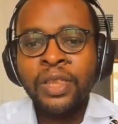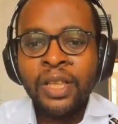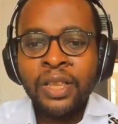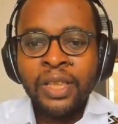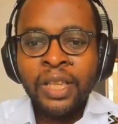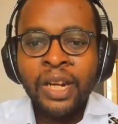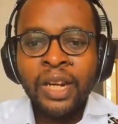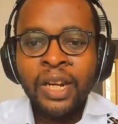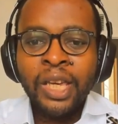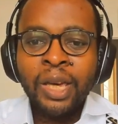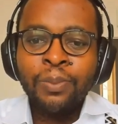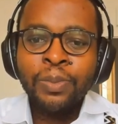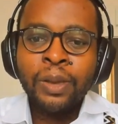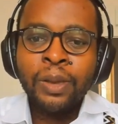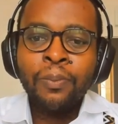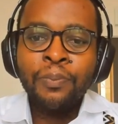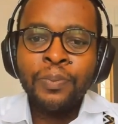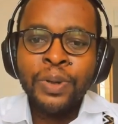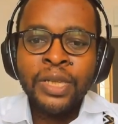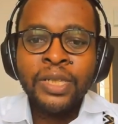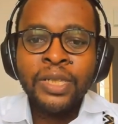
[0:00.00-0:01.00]
that can keep
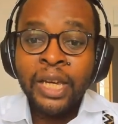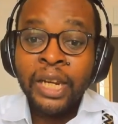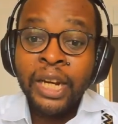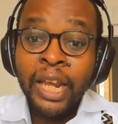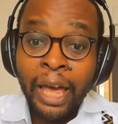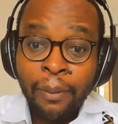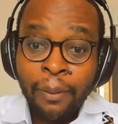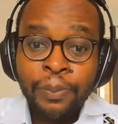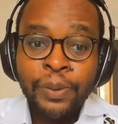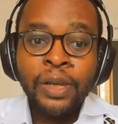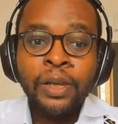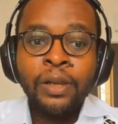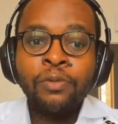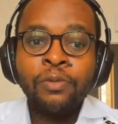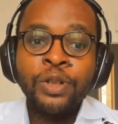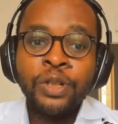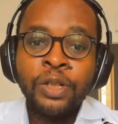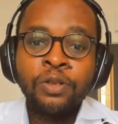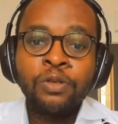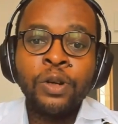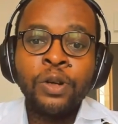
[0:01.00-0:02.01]
them busy and happy,
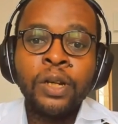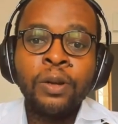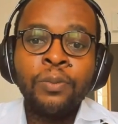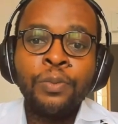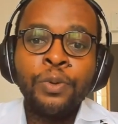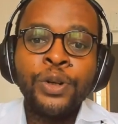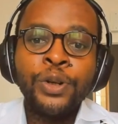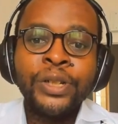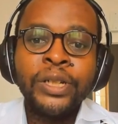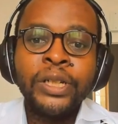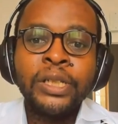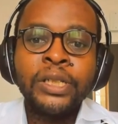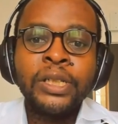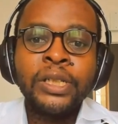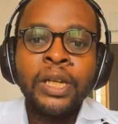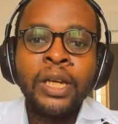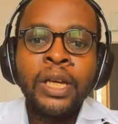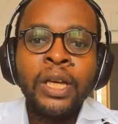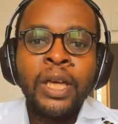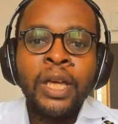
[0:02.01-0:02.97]
which is quite important.